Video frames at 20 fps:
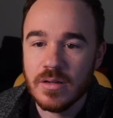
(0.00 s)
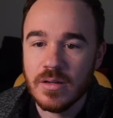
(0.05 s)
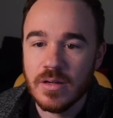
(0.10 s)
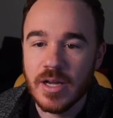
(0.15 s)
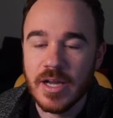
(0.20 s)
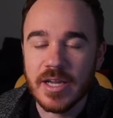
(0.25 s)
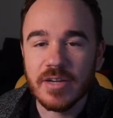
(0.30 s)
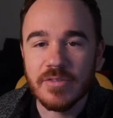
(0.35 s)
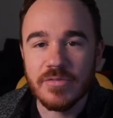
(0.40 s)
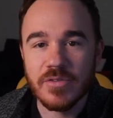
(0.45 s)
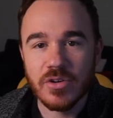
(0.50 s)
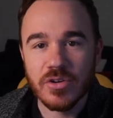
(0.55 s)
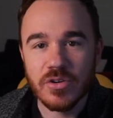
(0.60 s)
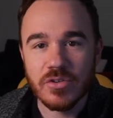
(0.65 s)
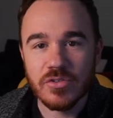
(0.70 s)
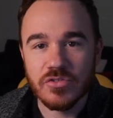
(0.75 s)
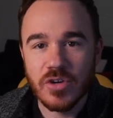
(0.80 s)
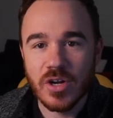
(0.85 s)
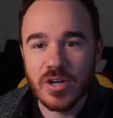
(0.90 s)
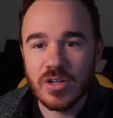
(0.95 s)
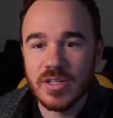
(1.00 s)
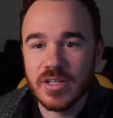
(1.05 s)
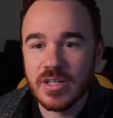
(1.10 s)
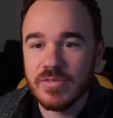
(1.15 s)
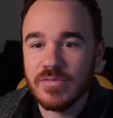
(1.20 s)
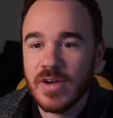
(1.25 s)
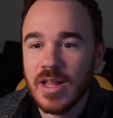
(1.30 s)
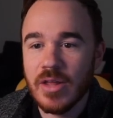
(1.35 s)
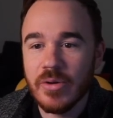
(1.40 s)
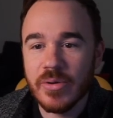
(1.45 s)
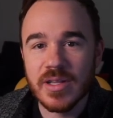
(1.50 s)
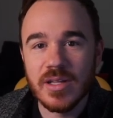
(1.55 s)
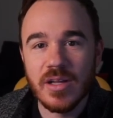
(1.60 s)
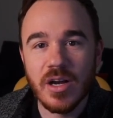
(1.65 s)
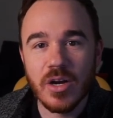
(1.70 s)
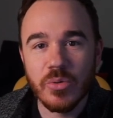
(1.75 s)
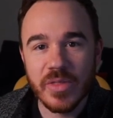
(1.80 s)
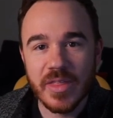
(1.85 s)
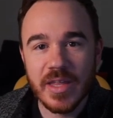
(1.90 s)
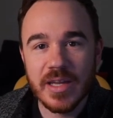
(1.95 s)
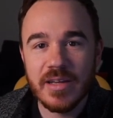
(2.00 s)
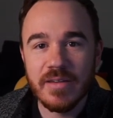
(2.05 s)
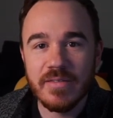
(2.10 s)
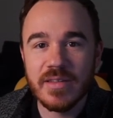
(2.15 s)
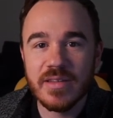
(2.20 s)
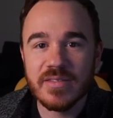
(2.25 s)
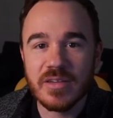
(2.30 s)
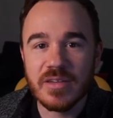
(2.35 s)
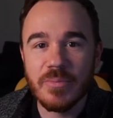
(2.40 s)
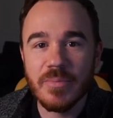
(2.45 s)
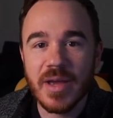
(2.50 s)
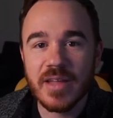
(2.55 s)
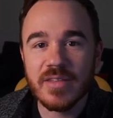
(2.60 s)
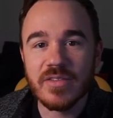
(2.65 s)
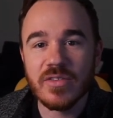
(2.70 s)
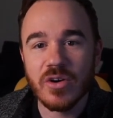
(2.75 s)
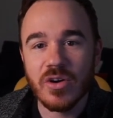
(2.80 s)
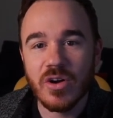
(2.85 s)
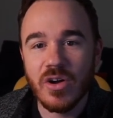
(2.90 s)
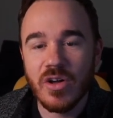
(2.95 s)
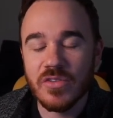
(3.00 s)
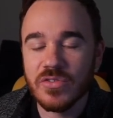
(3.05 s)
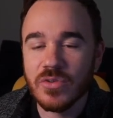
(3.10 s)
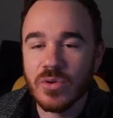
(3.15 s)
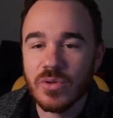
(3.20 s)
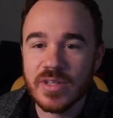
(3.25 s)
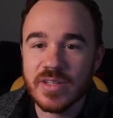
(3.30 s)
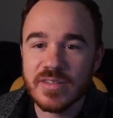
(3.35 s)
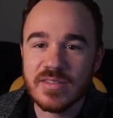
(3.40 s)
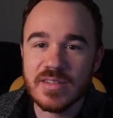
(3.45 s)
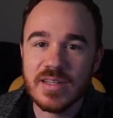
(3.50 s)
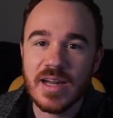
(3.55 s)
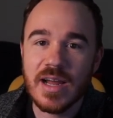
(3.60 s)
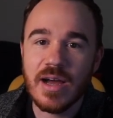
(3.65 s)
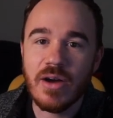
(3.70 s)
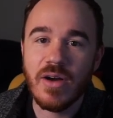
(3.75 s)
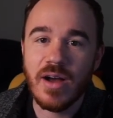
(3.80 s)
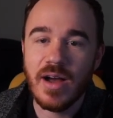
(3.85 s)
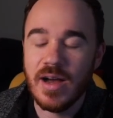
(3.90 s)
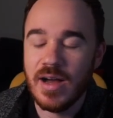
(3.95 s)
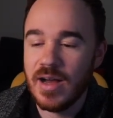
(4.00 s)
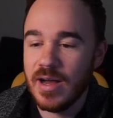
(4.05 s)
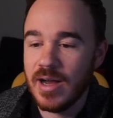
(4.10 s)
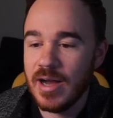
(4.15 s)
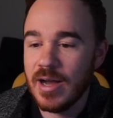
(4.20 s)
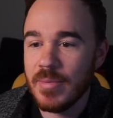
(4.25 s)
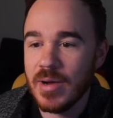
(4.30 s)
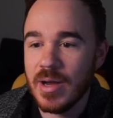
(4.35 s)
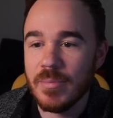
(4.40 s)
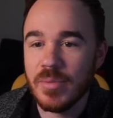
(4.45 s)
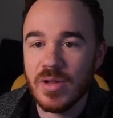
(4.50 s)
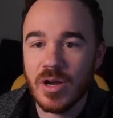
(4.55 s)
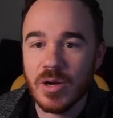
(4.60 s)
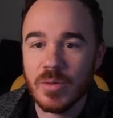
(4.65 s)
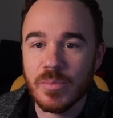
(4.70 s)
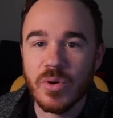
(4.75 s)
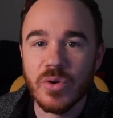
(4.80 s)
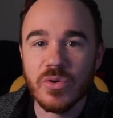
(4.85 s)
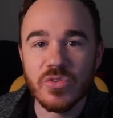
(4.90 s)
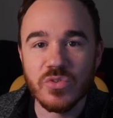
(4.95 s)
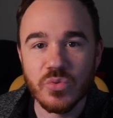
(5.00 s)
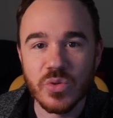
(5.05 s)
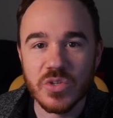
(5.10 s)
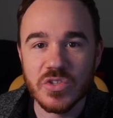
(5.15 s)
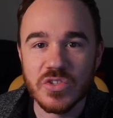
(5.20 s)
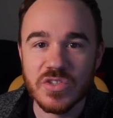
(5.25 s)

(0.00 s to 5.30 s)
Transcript: And if you're struggling following along with any of these commands, they're also listed out on my blog post, which